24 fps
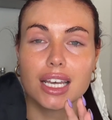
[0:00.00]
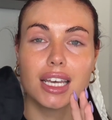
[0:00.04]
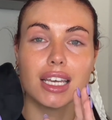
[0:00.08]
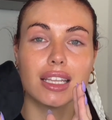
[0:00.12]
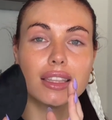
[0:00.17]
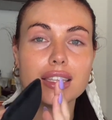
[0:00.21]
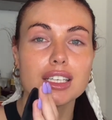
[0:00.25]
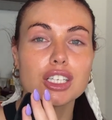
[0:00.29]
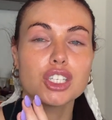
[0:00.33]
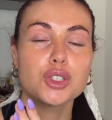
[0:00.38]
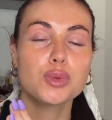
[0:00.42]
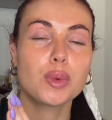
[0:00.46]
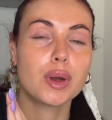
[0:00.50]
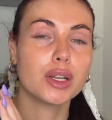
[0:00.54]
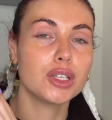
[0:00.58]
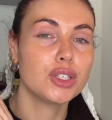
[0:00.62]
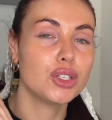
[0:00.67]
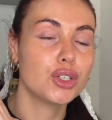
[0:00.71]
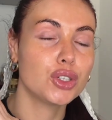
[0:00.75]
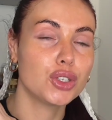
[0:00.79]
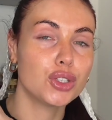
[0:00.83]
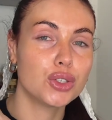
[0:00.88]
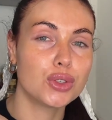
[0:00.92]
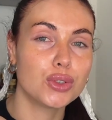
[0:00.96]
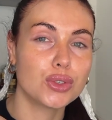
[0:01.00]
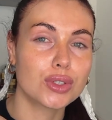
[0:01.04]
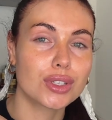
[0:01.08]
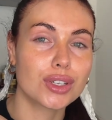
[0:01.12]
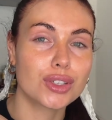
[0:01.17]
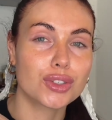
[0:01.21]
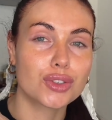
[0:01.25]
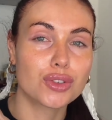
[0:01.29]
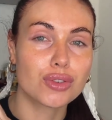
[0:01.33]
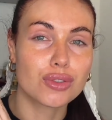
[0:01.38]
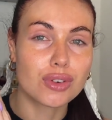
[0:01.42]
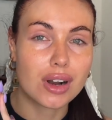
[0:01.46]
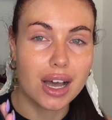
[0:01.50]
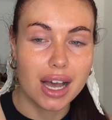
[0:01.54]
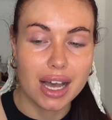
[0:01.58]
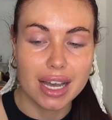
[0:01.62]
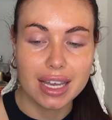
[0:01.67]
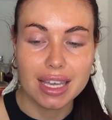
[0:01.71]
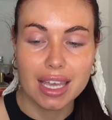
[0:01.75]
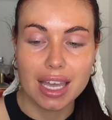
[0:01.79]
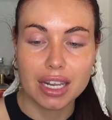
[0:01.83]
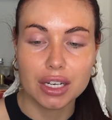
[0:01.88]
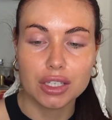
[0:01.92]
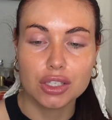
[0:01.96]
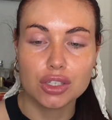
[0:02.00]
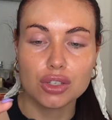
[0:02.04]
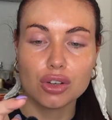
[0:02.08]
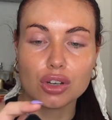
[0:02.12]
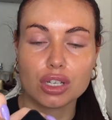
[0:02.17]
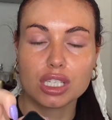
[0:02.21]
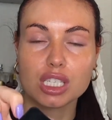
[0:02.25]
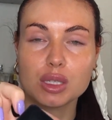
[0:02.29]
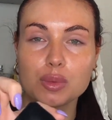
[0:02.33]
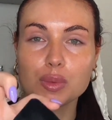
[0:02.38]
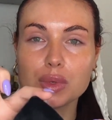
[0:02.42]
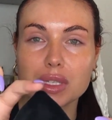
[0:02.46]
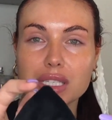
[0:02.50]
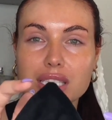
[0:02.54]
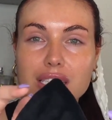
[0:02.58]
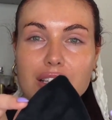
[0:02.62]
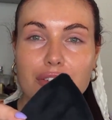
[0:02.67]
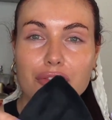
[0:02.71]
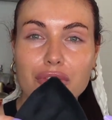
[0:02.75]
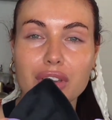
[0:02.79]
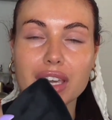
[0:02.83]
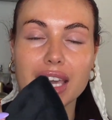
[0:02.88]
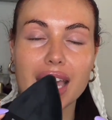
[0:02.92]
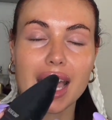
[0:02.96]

This one you use dry and it's got specific